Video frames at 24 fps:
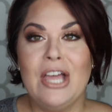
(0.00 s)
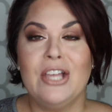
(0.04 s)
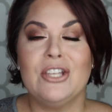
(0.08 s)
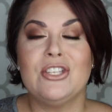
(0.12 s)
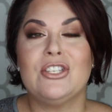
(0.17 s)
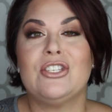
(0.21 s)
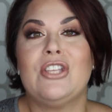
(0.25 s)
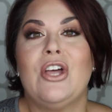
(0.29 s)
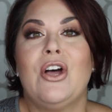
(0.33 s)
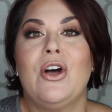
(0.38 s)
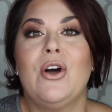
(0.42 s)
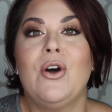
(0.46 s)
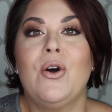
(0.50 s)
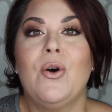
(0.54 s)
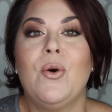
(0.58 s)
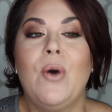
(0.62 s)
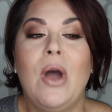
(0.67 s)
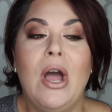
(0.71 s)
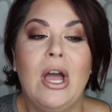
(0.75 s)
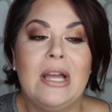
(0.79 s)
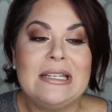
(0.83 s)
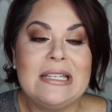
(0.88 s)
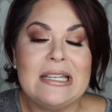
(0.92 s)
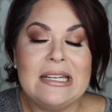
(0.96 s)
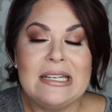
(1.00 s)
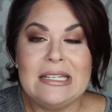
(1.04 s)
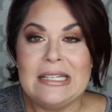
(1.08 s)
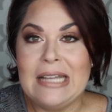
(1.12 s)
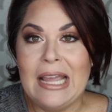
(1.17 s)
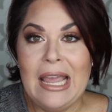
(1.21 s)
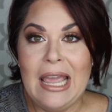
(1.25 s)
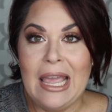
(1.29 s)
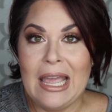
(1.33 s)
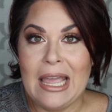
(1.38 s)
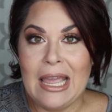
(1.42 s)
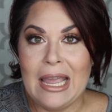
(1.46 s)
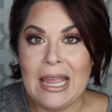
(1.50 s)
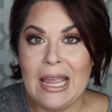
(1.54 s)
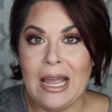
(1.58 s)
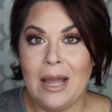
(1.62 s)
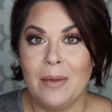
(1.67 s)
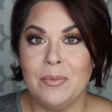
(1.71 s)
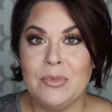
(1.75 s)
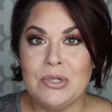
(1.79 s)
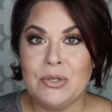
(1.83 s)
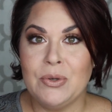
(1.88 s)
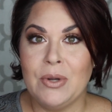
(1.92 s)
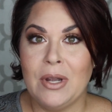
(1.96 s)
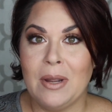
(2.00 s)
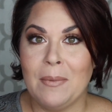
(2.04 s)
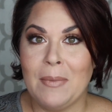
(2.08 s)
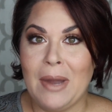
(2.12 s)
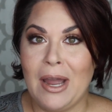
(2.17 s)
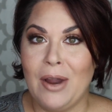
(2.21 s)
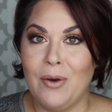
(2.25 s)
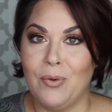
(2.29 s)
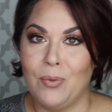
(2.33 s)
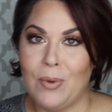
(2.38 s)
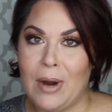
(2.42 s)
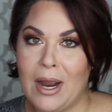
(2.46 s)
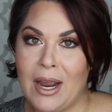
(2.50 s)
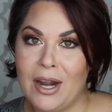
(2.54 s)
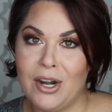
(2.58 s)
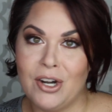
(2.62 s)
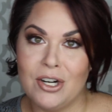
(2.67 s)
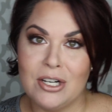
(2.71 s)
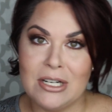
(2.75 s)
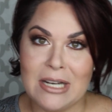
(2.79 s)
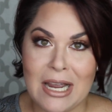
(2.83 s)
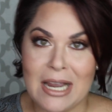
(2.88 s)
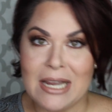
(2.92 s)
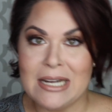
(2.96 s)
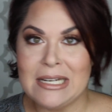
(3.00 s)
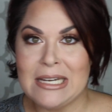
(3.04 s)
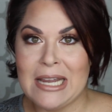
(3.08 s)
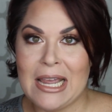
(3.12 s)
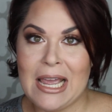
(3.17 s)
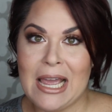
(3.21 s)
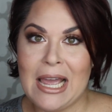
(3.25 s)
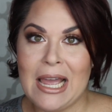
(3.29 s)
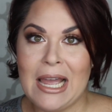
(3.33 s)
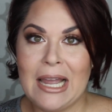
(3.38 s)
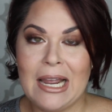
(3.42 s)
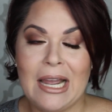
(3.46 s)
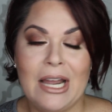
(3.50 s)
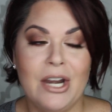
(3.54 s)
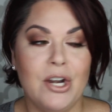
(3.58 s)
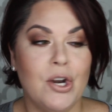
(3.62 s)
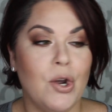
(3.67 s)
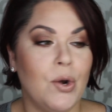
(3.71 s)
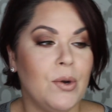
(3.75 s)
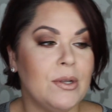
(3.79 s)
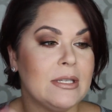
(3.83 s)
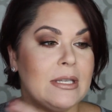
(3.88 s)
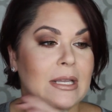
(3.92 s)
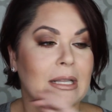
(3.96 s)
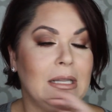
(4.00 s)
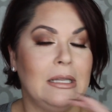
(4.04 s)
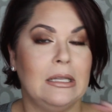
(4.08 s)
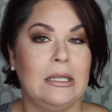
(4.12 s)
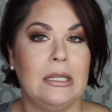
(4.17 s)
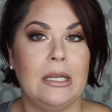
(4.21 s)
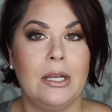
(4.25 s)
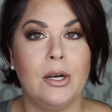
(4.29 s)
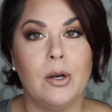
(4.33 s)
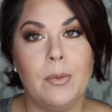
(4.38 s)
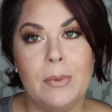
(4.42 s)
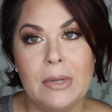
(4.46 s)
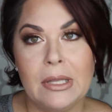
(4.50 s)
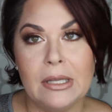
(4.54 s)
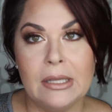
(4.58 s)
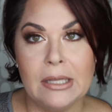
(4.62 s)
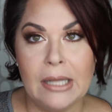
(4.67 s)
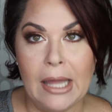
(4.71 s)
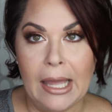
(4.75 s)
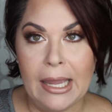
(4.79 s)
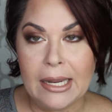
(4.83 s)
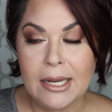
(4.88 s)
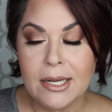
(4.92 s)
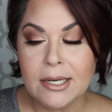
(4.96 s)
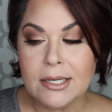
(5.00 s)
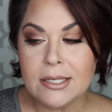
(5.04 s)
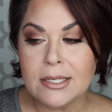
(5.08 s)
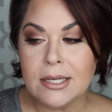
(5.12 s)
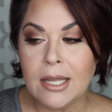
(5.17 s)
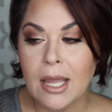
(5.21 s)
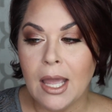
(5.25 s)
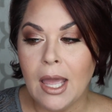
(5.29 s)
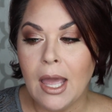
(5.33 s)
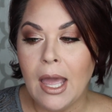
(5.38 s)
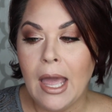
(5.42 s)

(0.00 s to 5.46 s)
So today I'm doing my ride or die tag. I know it's a little bit late.